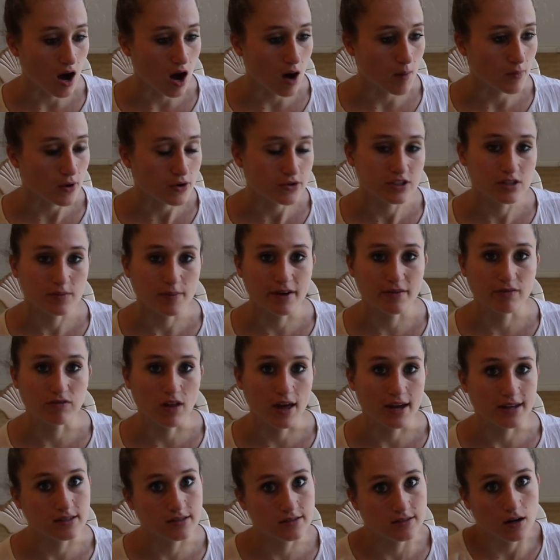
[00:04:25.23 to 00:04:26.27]
Most of my
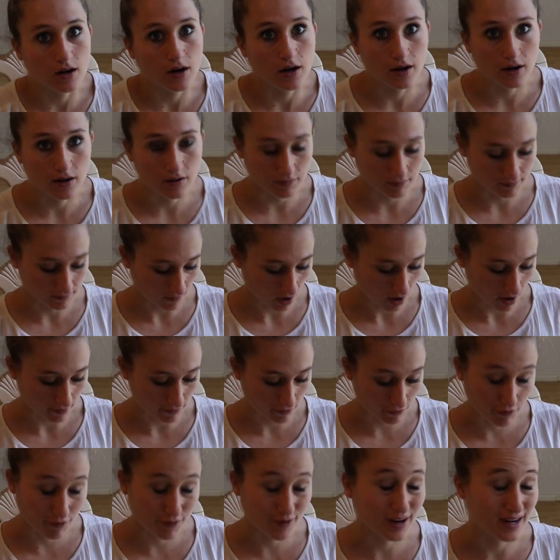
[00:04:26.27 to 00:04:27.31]
flights are
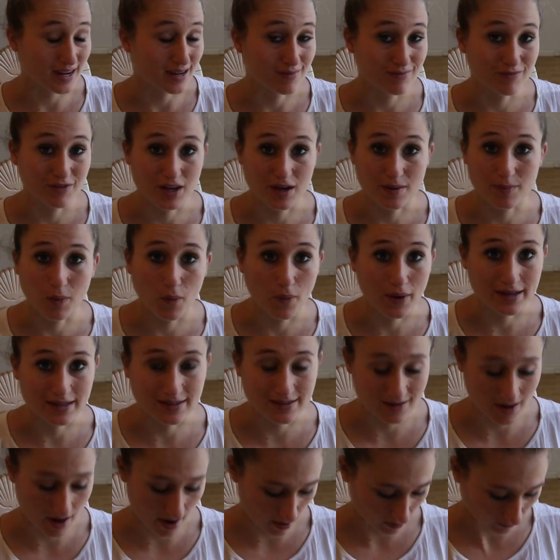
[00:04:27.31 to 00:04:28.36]
free via
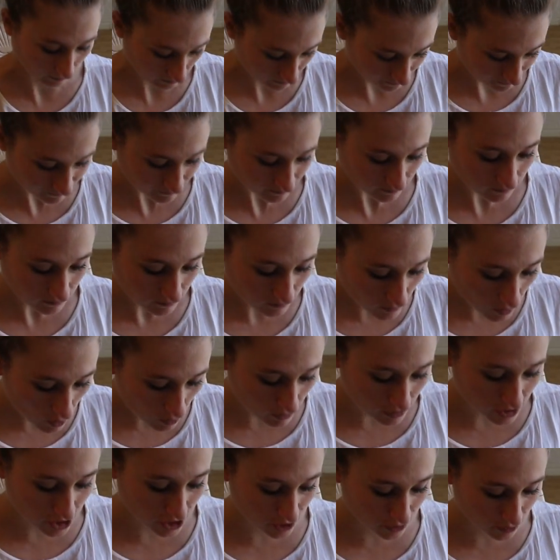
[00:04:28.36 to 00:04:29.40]
points now,
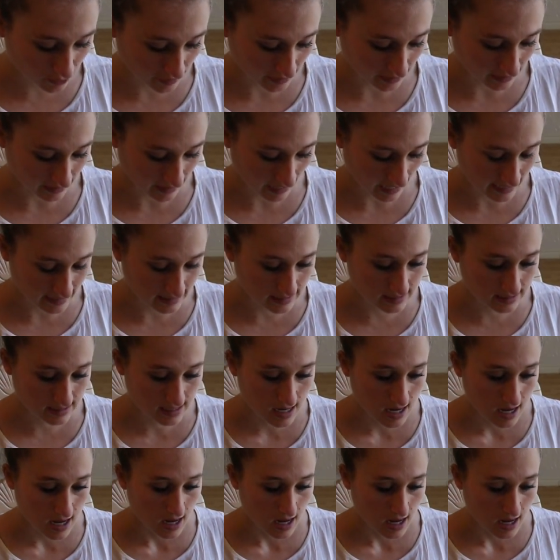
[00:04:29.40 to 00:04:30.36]
which is really nice.